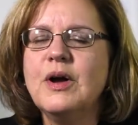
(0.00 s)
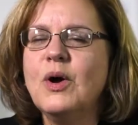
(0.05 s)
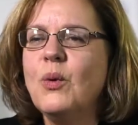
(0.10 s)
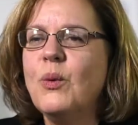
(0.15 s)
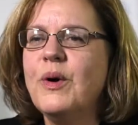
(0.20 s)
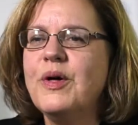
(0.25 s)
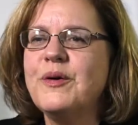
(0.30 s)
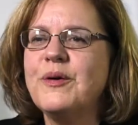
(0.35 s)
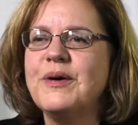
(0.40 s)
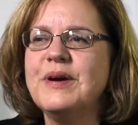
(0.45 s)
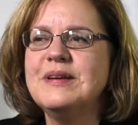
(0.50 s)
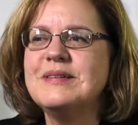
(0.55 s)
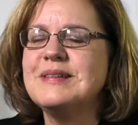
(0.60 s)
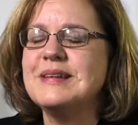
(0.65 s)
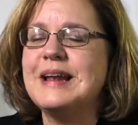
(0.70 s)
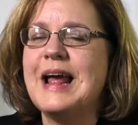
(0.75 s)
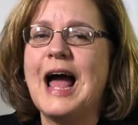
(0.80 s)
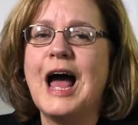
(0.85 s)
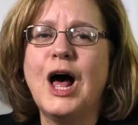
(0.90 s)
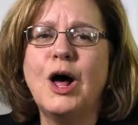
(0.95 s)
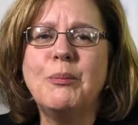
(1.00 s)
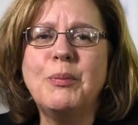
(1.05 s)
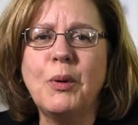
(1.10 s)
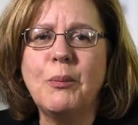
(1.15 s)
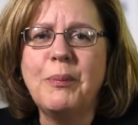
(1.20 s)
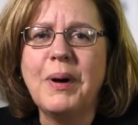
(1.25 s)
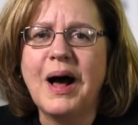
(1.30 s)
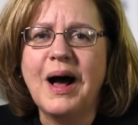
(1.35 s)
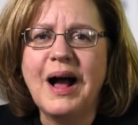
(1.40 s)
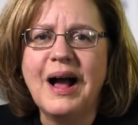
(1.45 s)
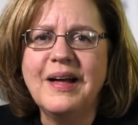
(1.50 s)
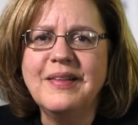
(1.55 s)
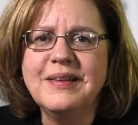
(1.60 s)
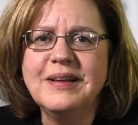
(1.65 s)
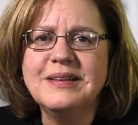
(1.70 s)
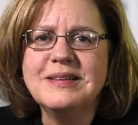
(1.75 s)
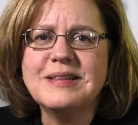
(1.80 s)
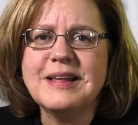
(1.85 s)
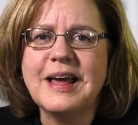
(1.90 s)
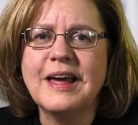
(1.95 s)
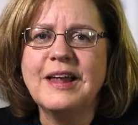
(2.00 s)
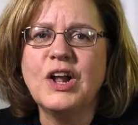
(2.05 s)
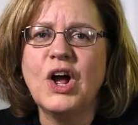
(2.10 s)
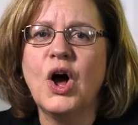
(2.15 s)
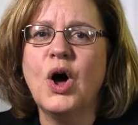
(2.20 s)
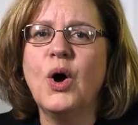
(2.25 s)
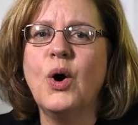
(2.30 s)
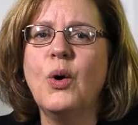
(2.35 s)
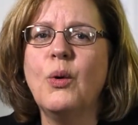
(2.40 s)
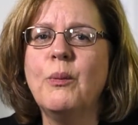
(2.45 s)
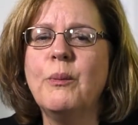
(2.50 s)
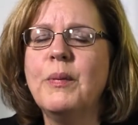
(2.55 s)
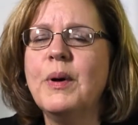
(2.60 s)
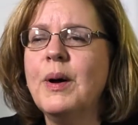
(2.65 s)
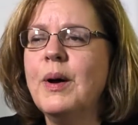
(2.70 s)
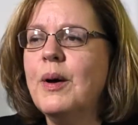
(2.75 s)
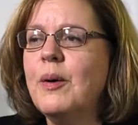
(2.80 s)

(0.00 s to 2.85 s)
Whether it's an apple pie that's at home,